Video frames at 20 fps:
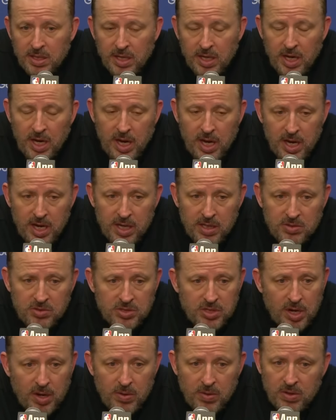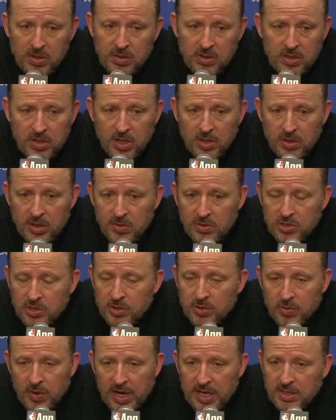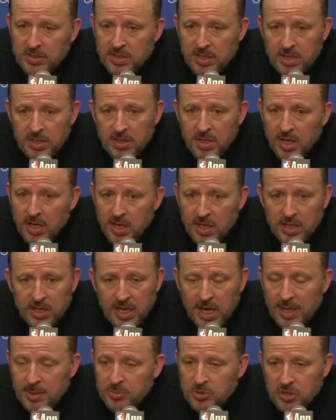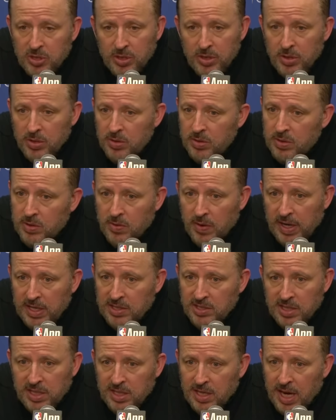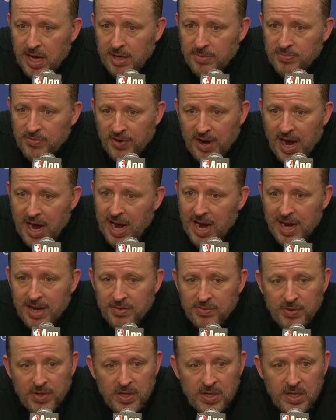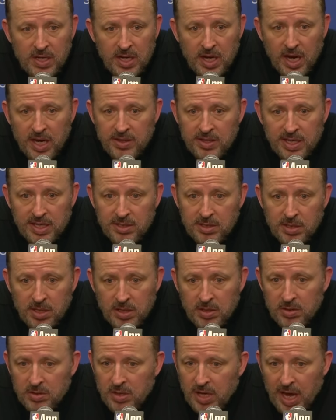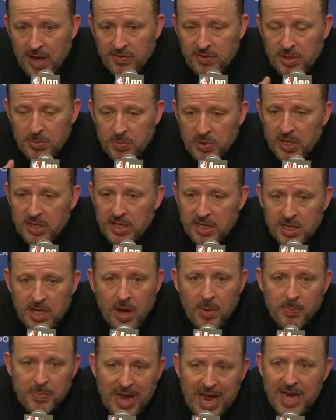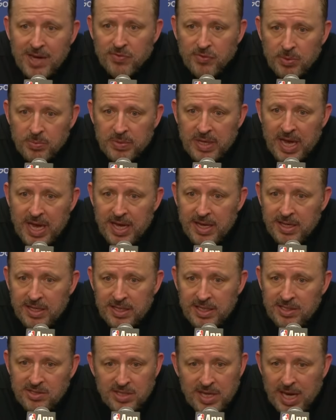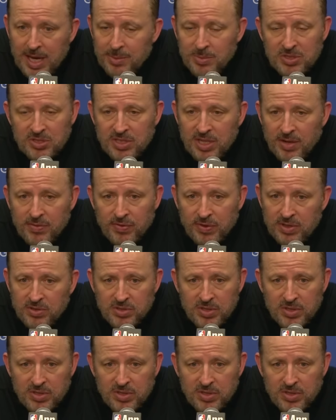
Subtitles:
And so, you know, there was a crazy game two, crazy game five, and then to have the ability to come back from that, and each game is different.